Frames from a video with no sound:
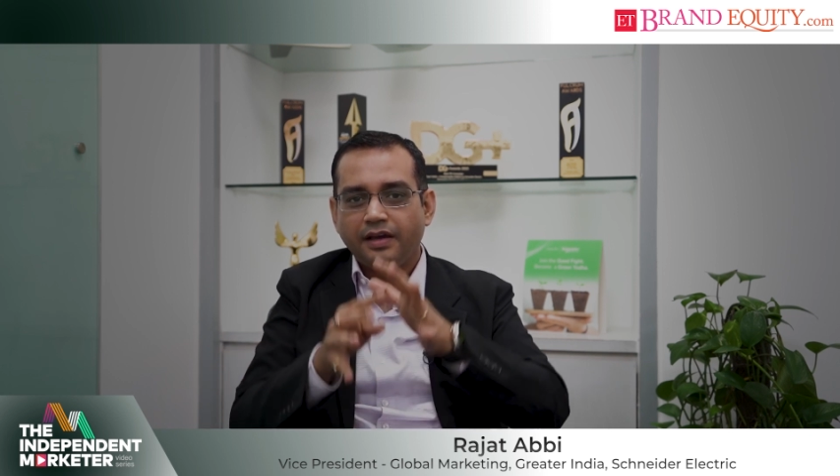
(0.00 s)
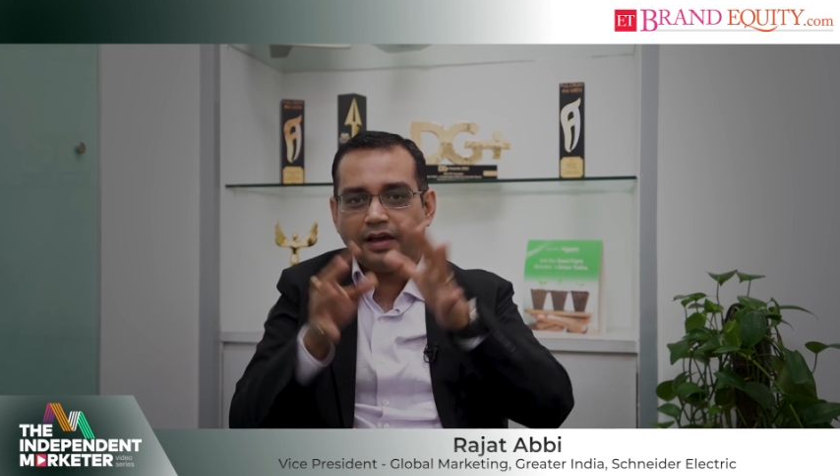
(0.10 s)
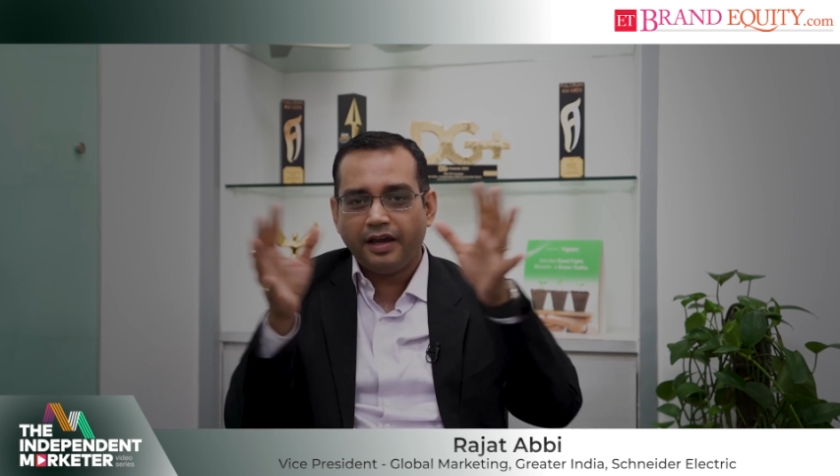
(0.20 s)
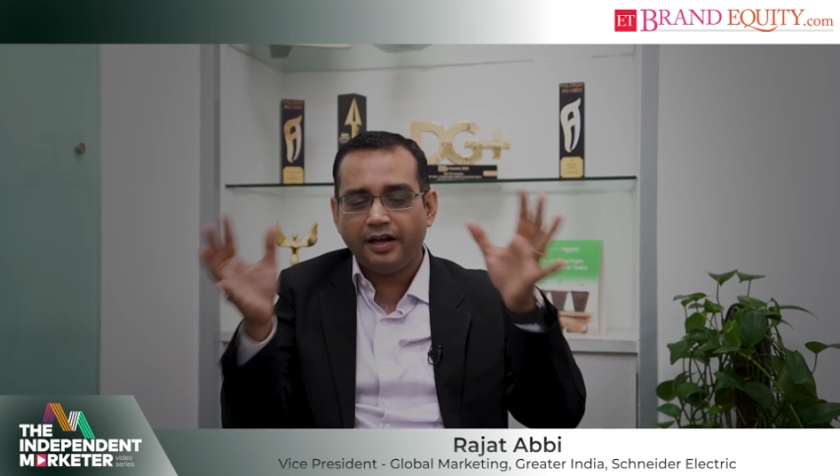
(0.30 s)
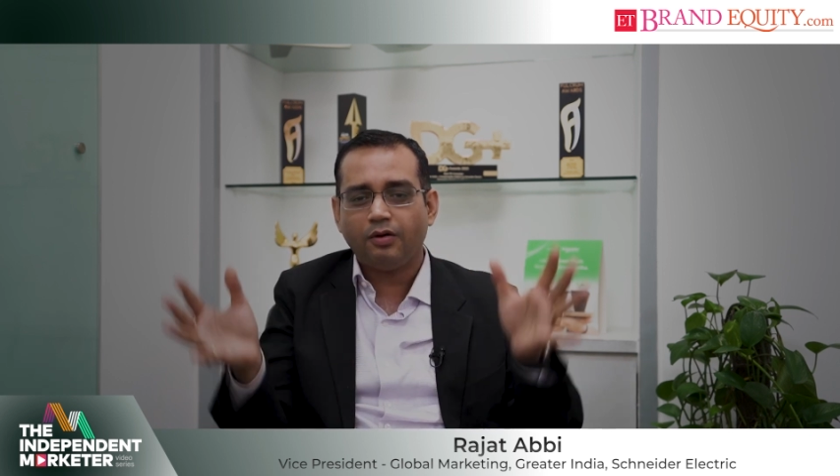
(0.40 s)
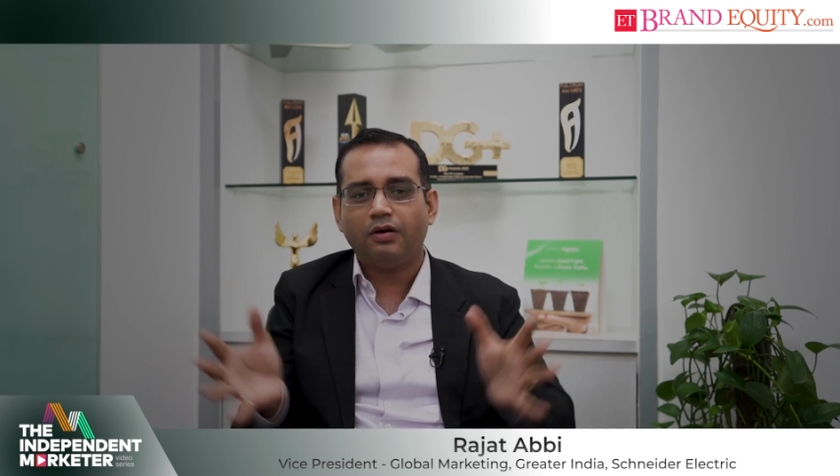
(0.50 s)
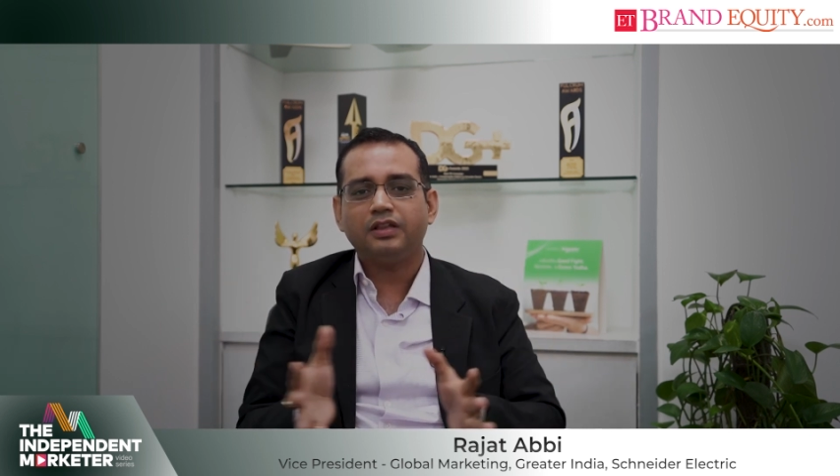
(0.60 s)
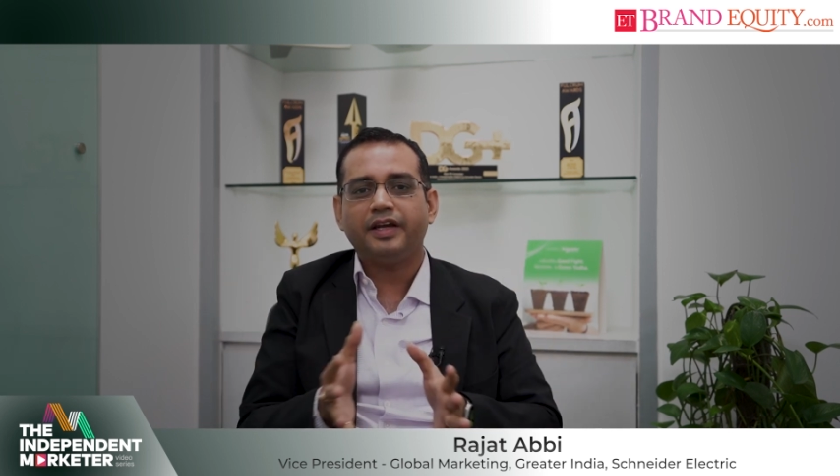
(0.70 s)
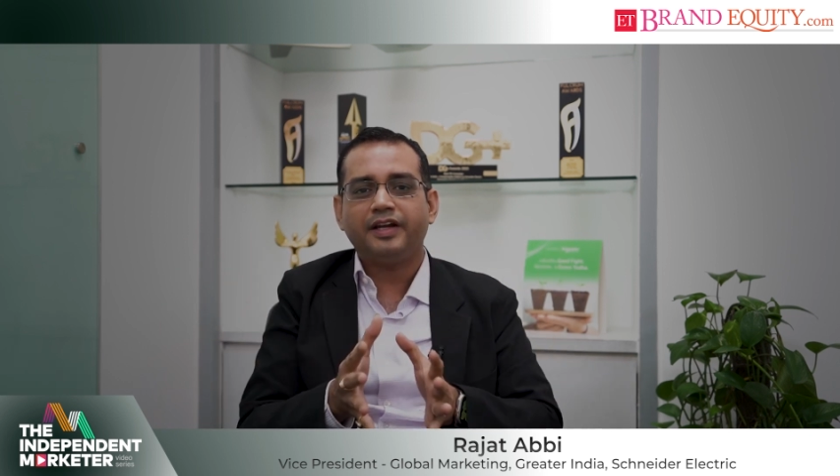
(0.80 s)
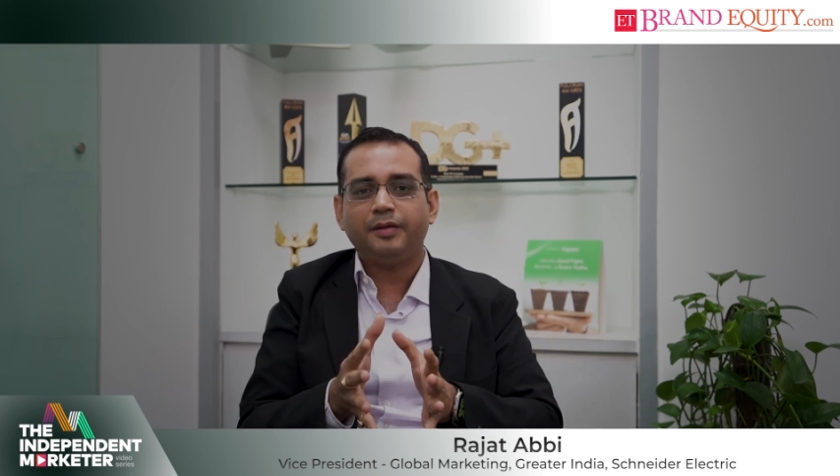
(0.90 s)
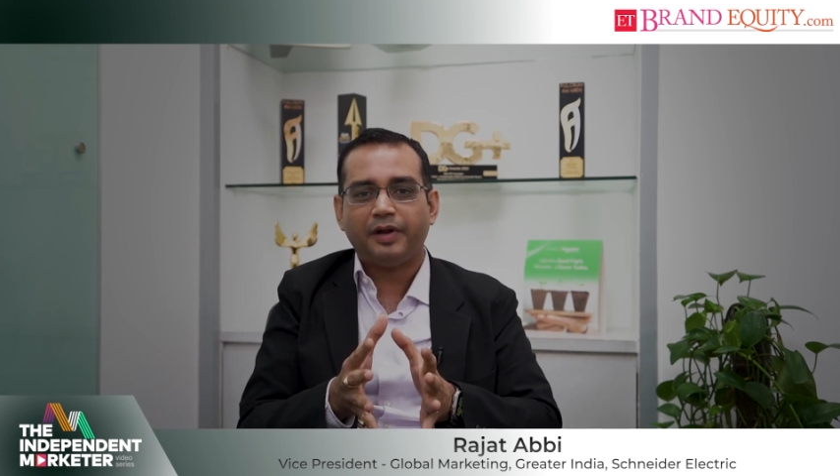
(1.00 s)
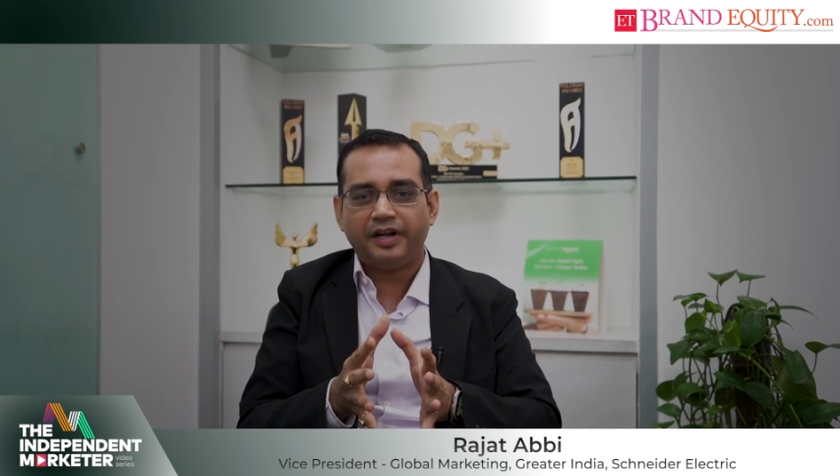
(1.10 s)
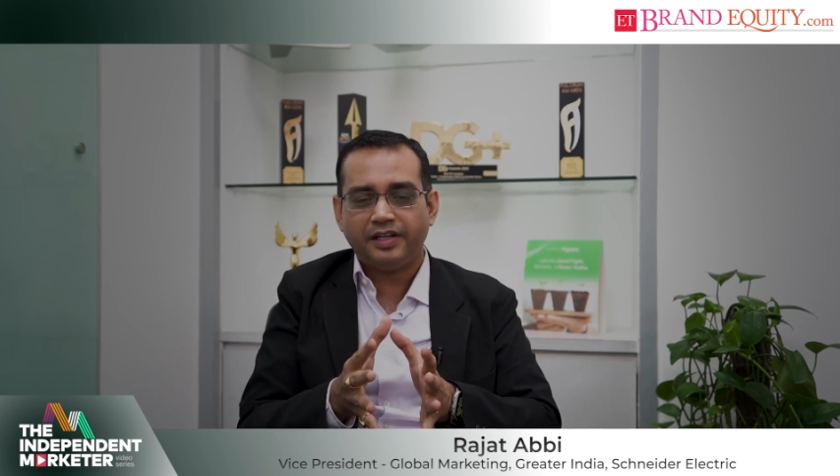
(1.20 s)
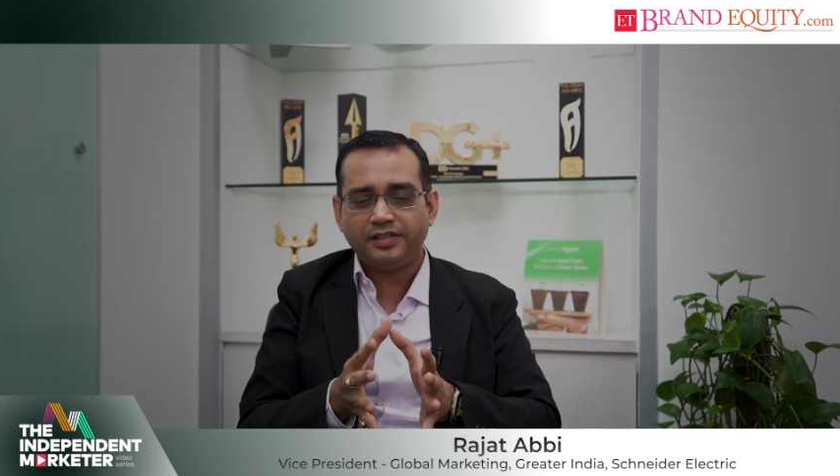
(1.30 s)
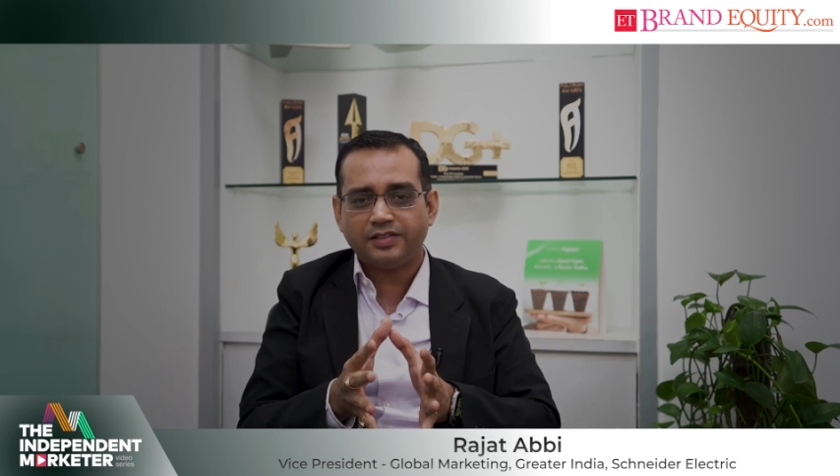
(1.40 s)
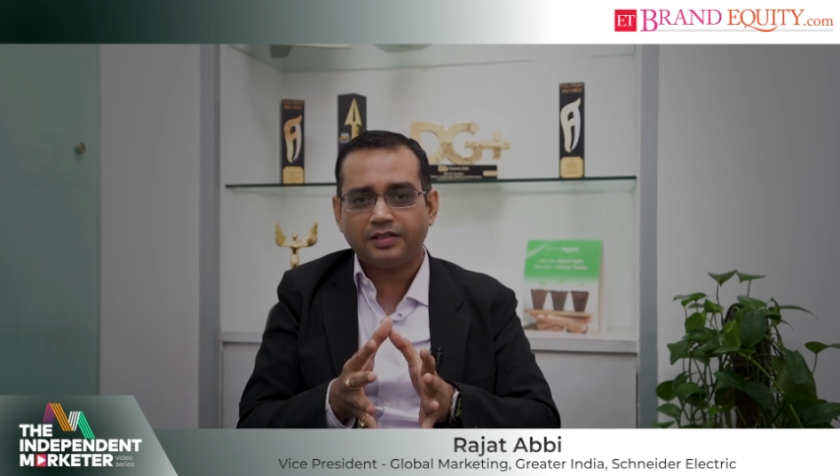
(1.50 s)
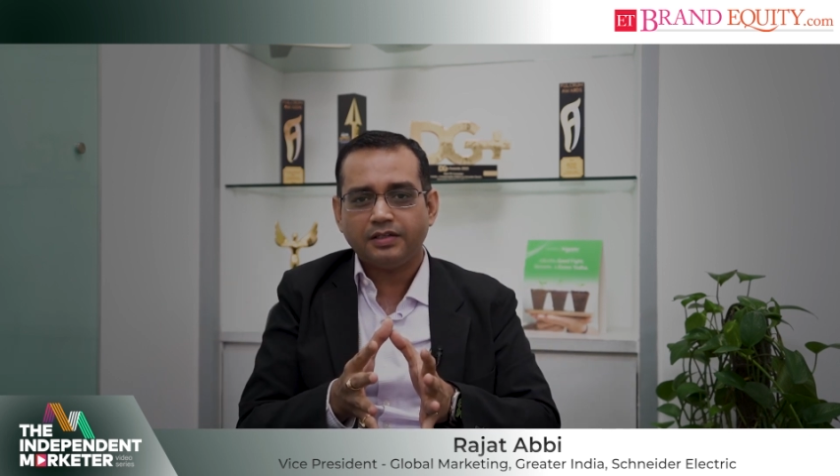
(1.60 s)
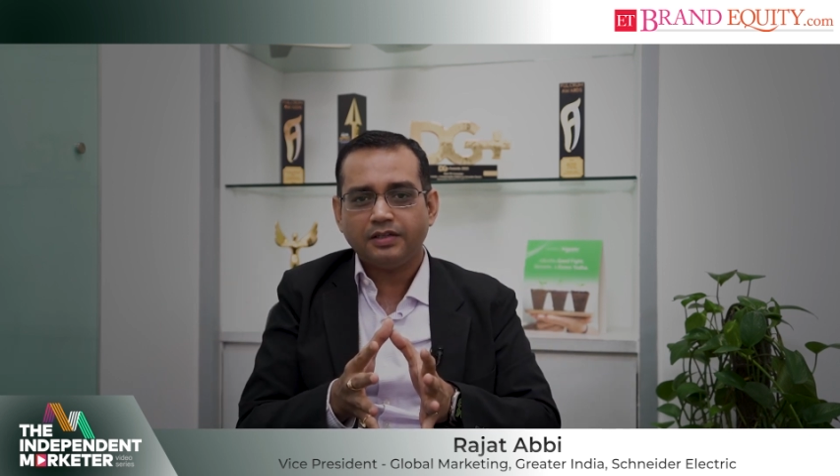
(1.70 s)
and all the independence